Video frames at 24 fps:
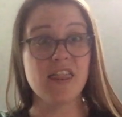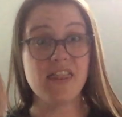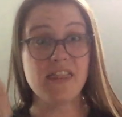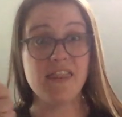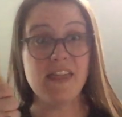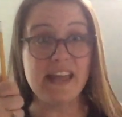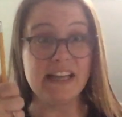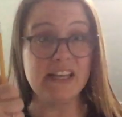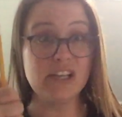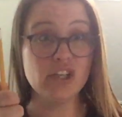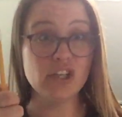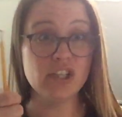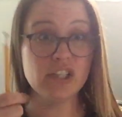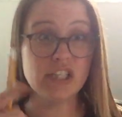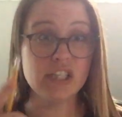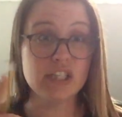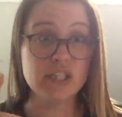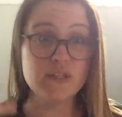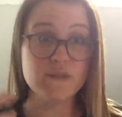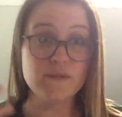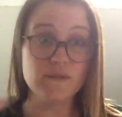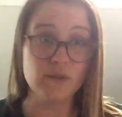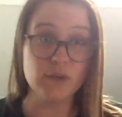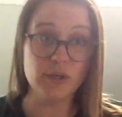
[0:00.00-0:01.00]
thank
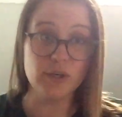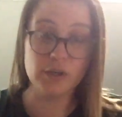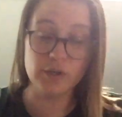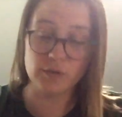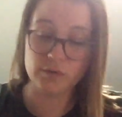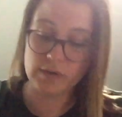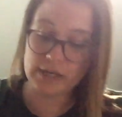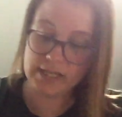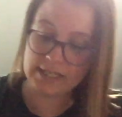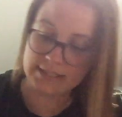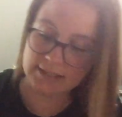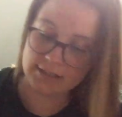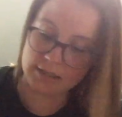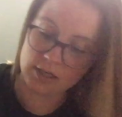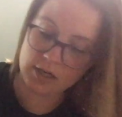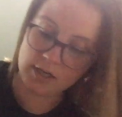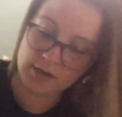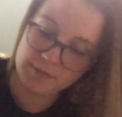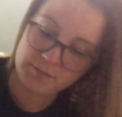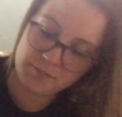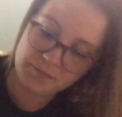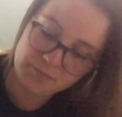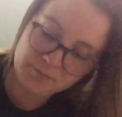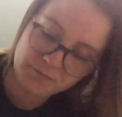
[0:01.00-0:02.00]
goodness for an eraser.
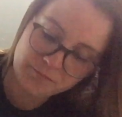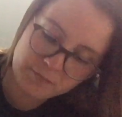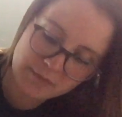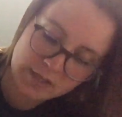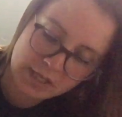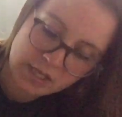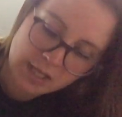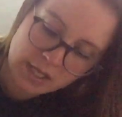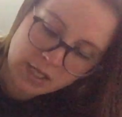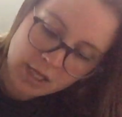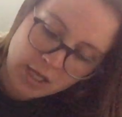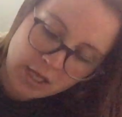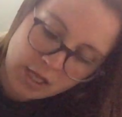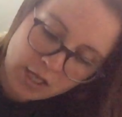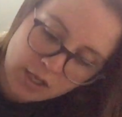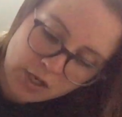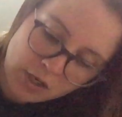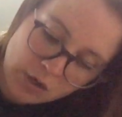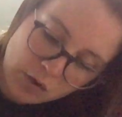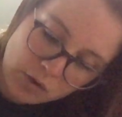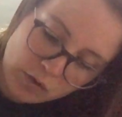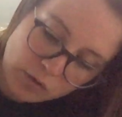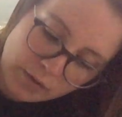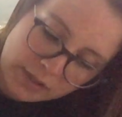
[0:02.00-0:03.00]

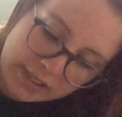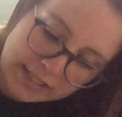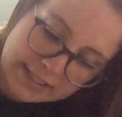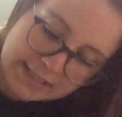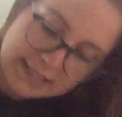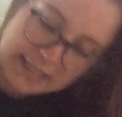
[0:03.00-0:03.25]
Erase